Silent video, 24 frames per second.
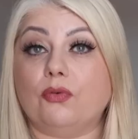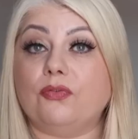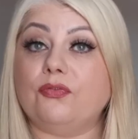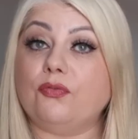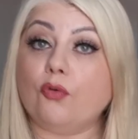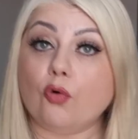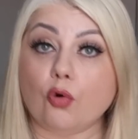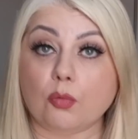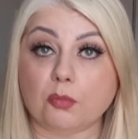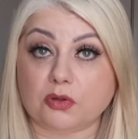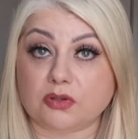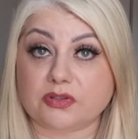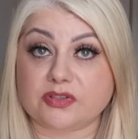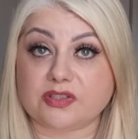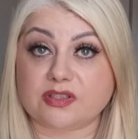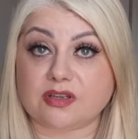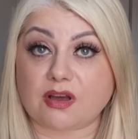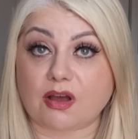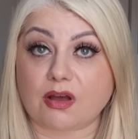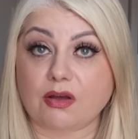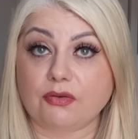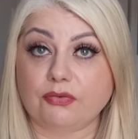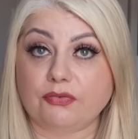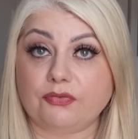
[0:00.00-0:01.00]
formal
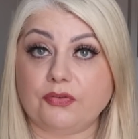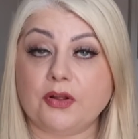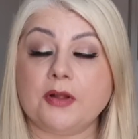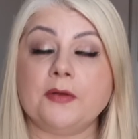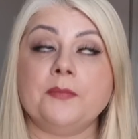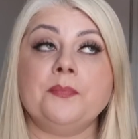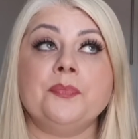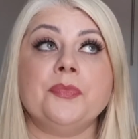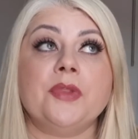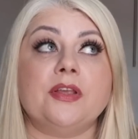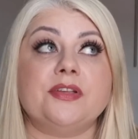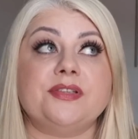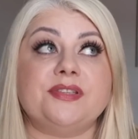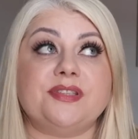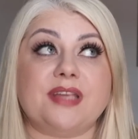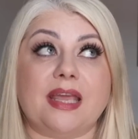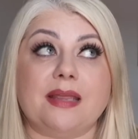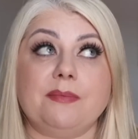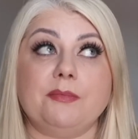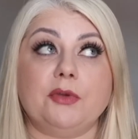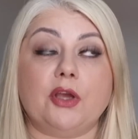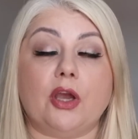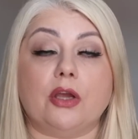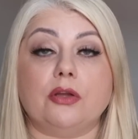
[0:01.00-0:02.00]
stuff.
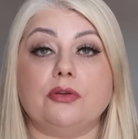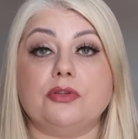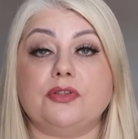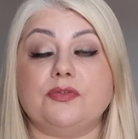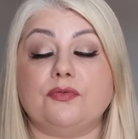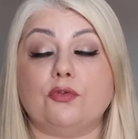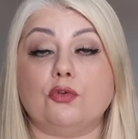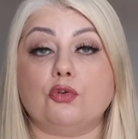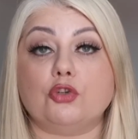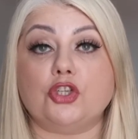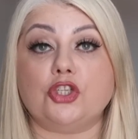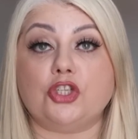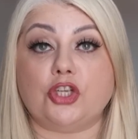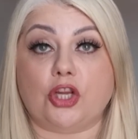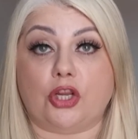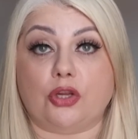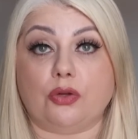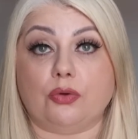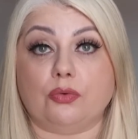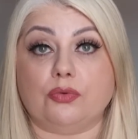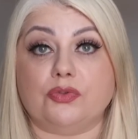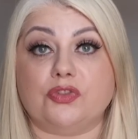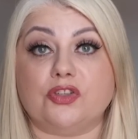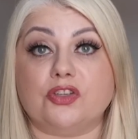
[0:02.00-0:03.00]
Same goes for
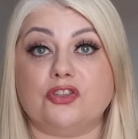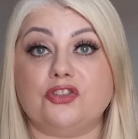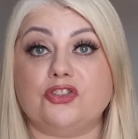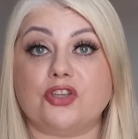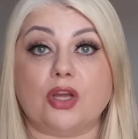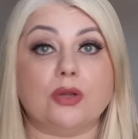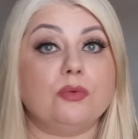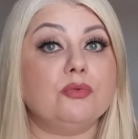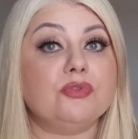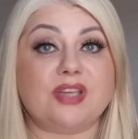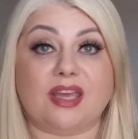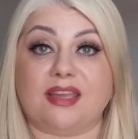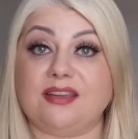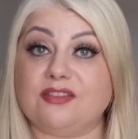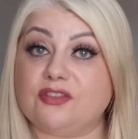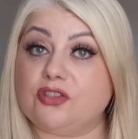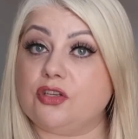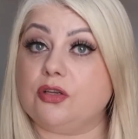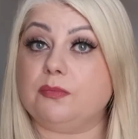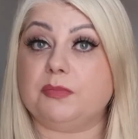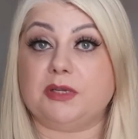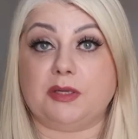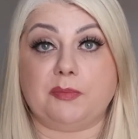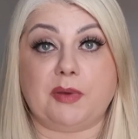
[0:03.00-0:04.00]
shoes. Don't take
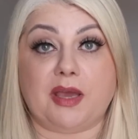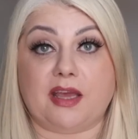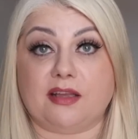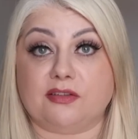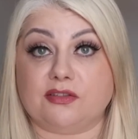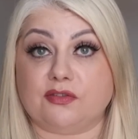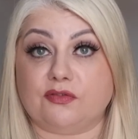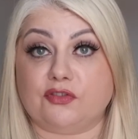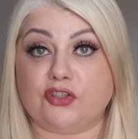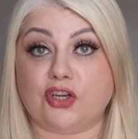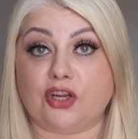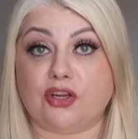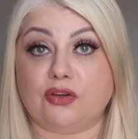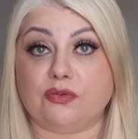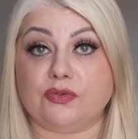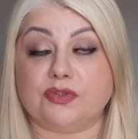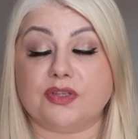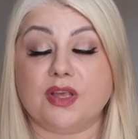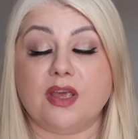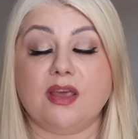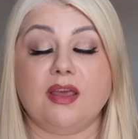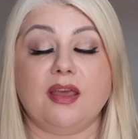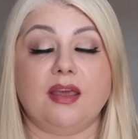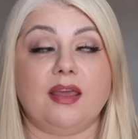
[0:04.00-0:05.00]
too many pairs of
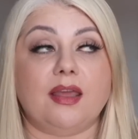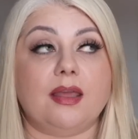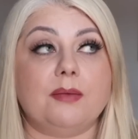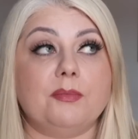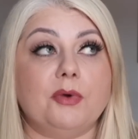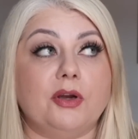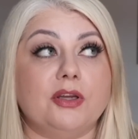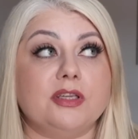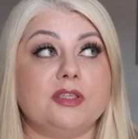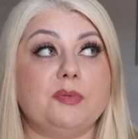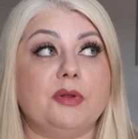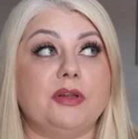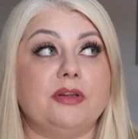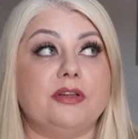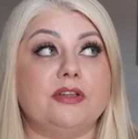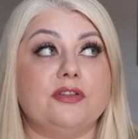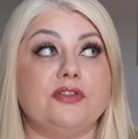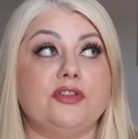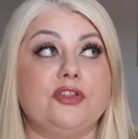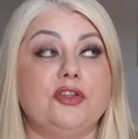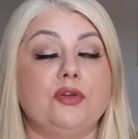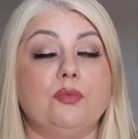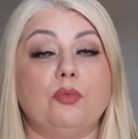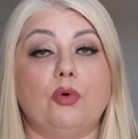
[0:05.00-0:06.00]
shoes. In my
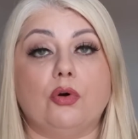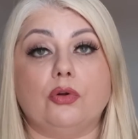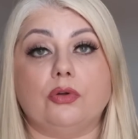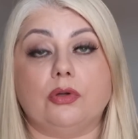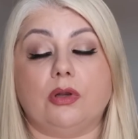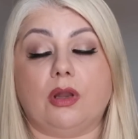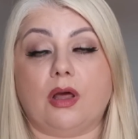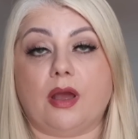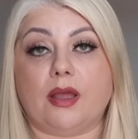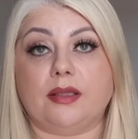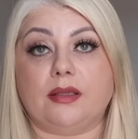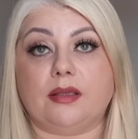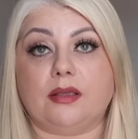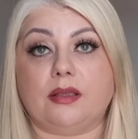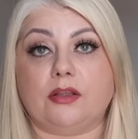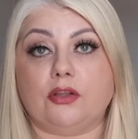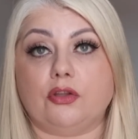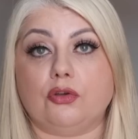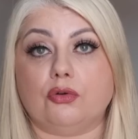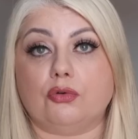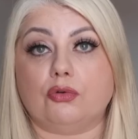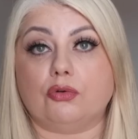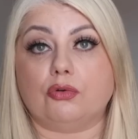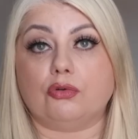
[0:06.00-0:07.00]
experience, you want like
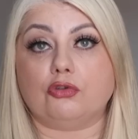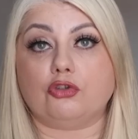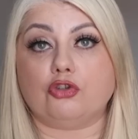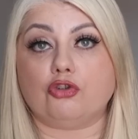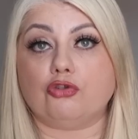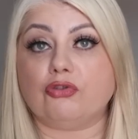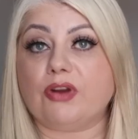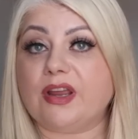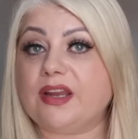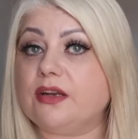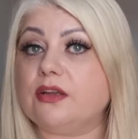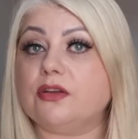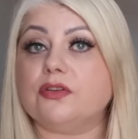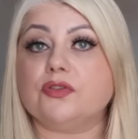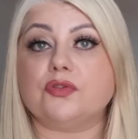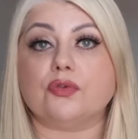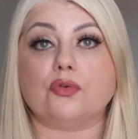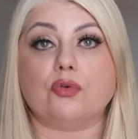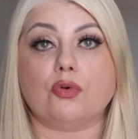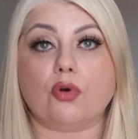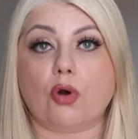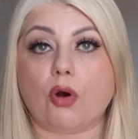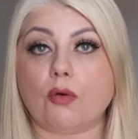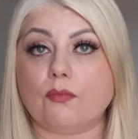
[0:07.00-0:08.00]
your trainers
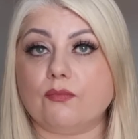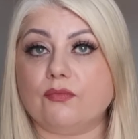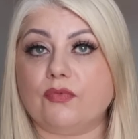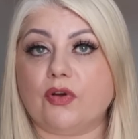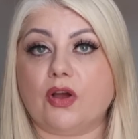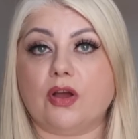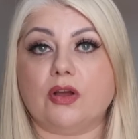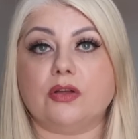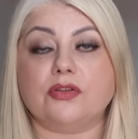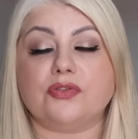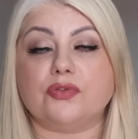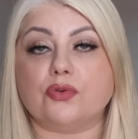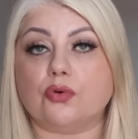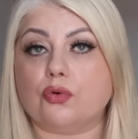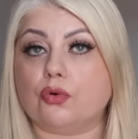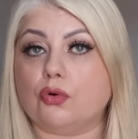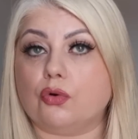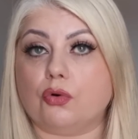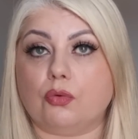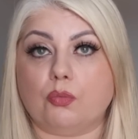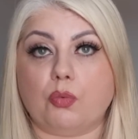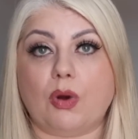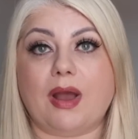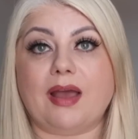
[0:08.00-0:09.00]
or Converse
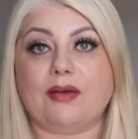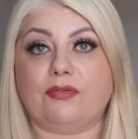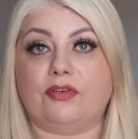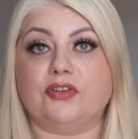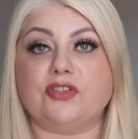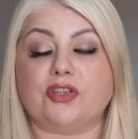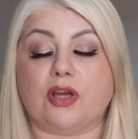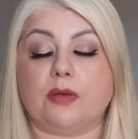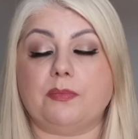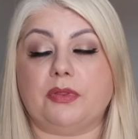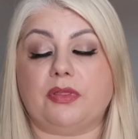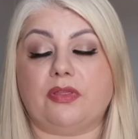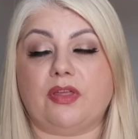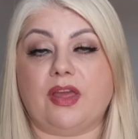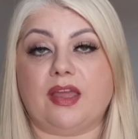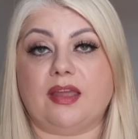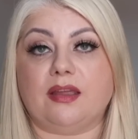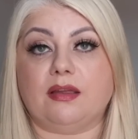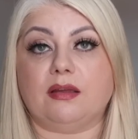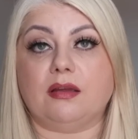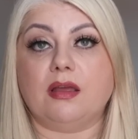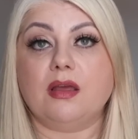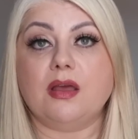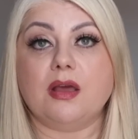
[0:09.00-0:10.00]
or whatever type of
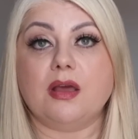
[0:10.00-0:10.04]
thing,